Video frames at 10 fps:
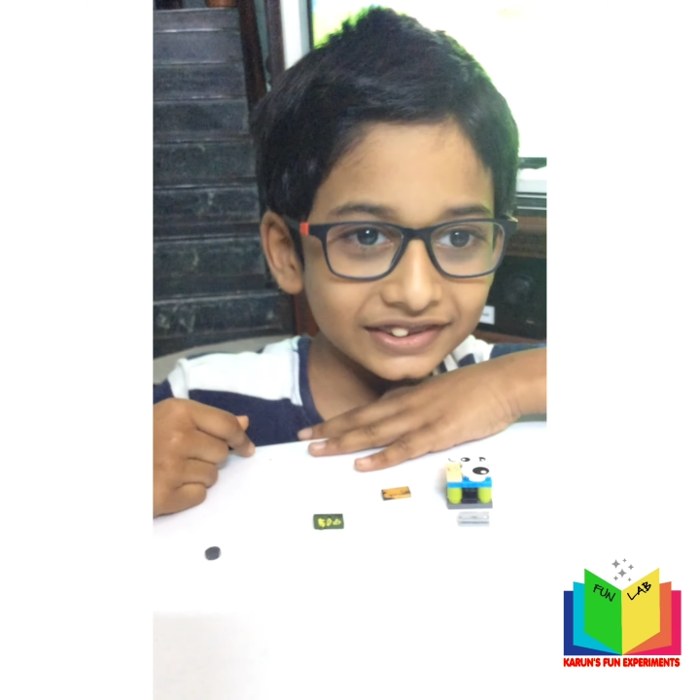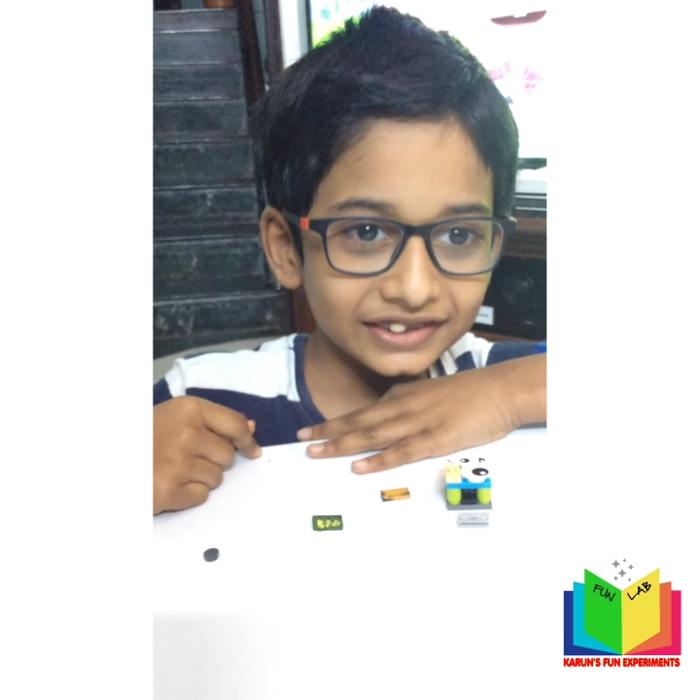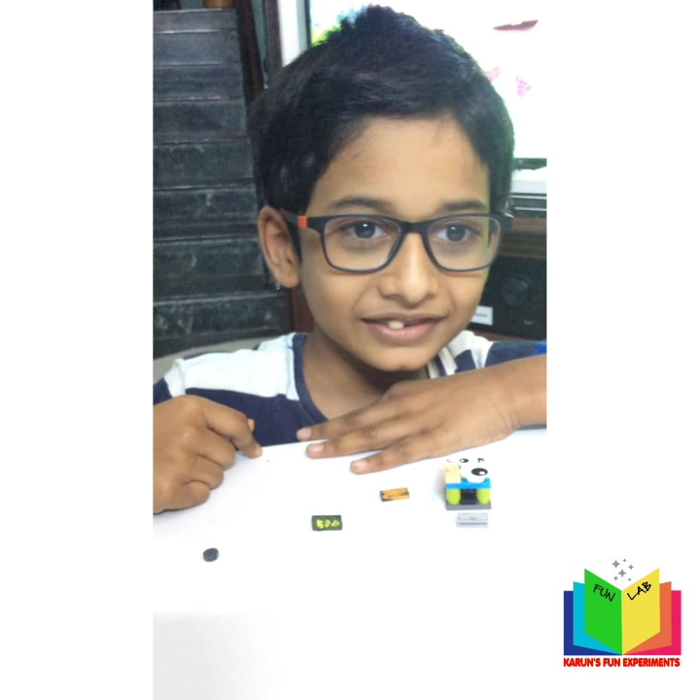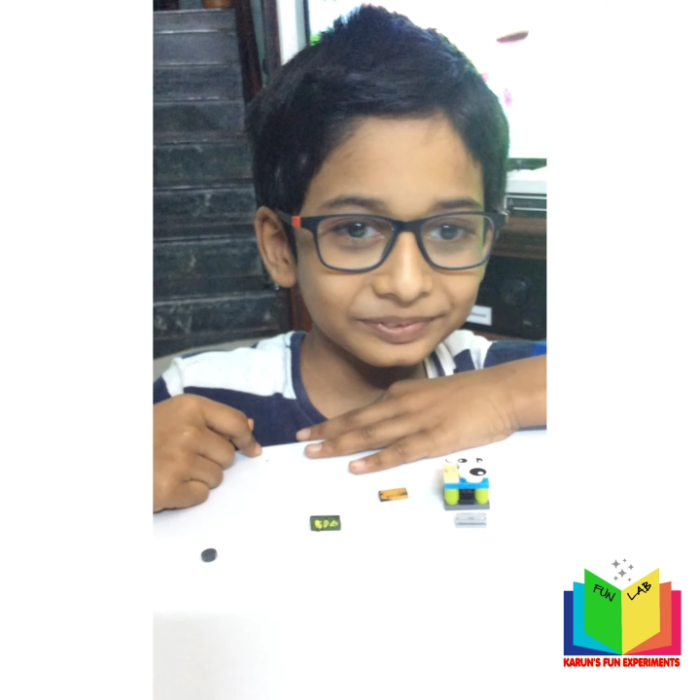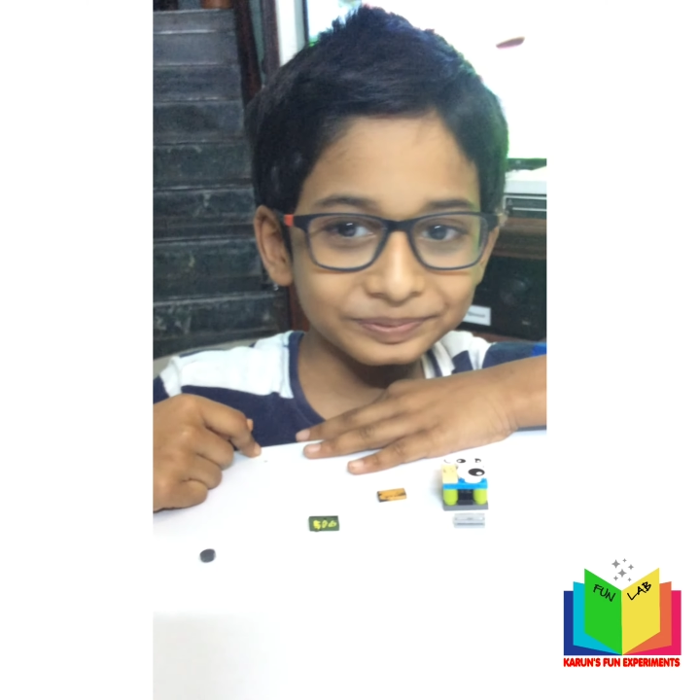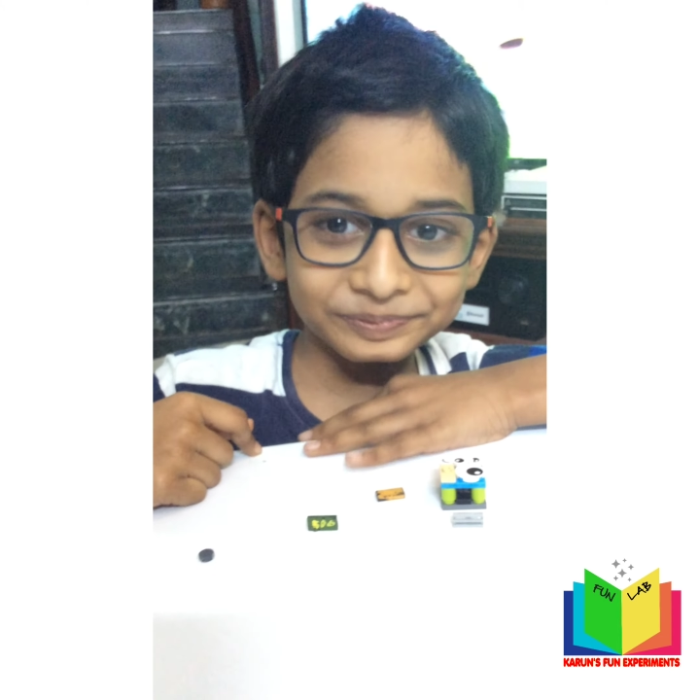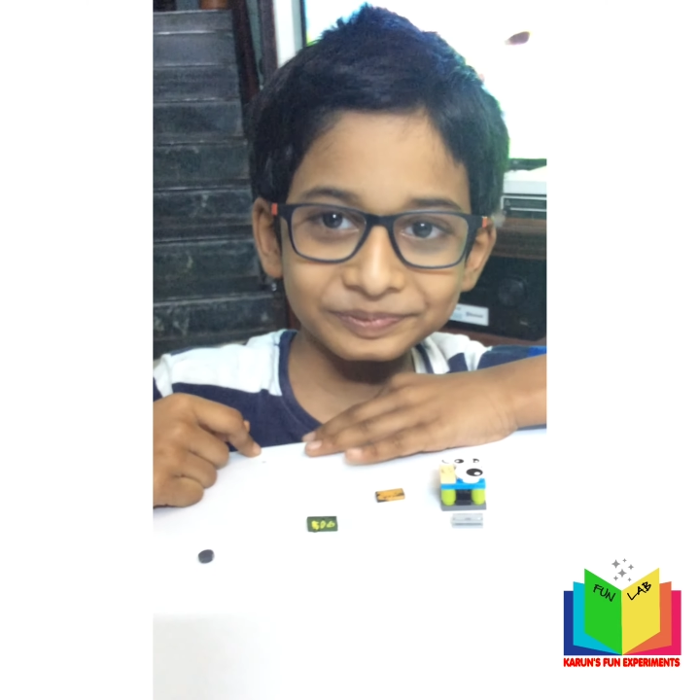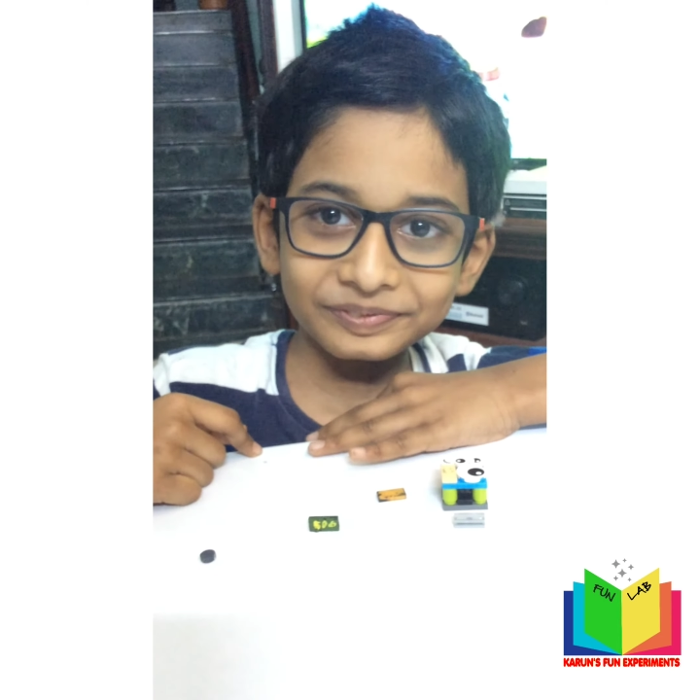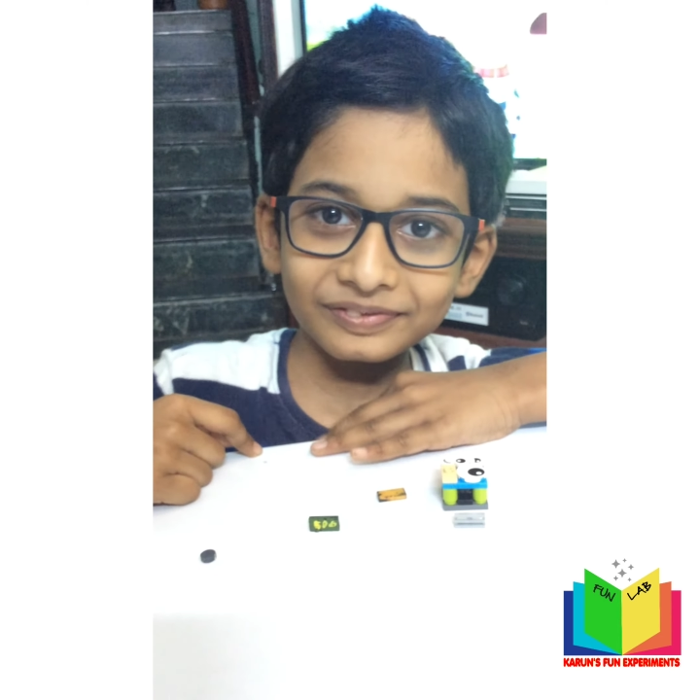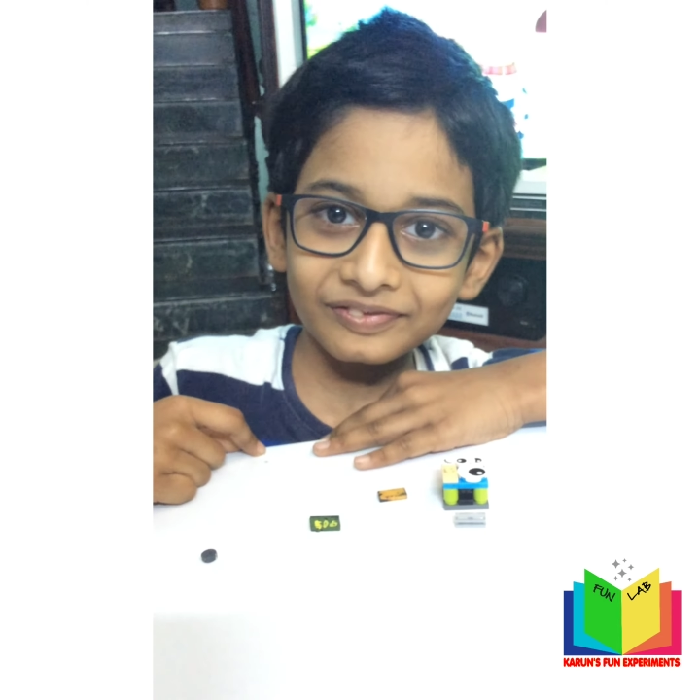Super,
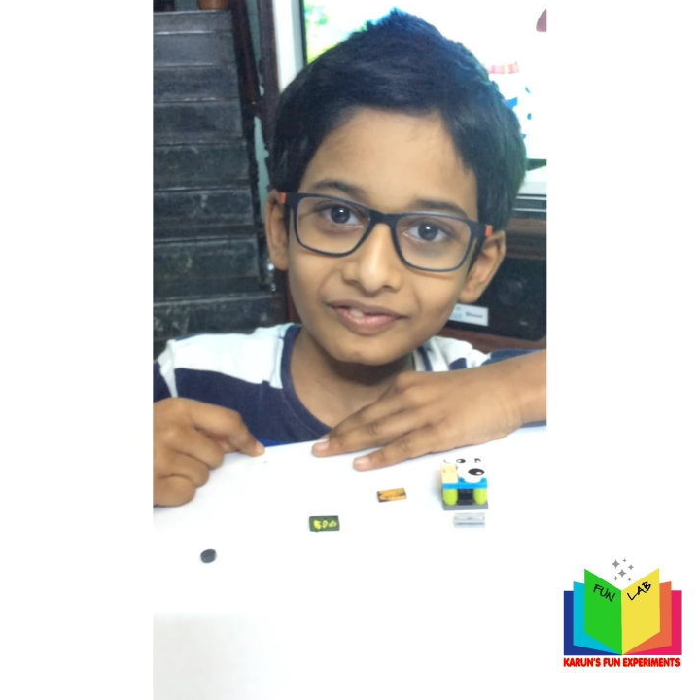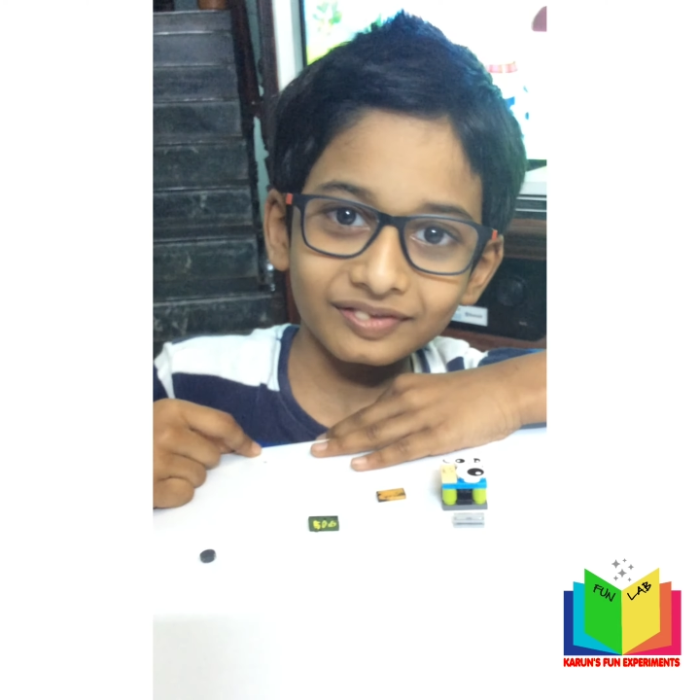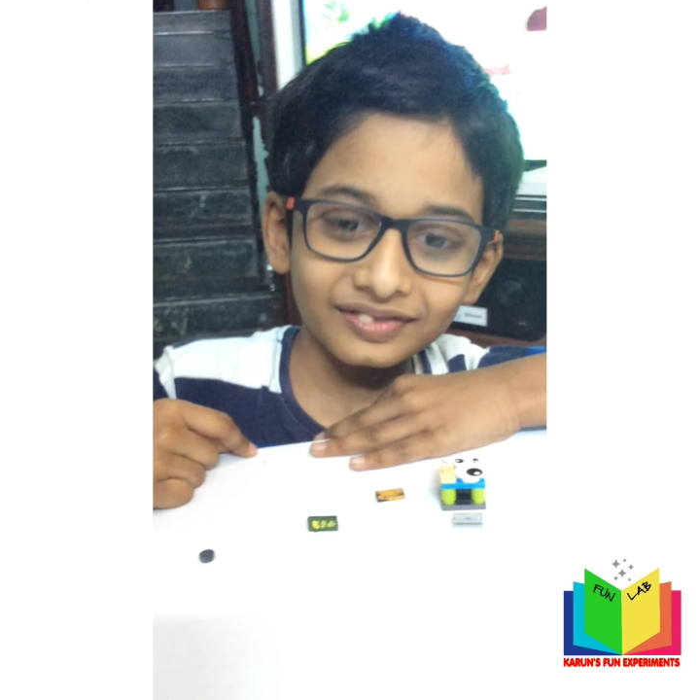Karun. Good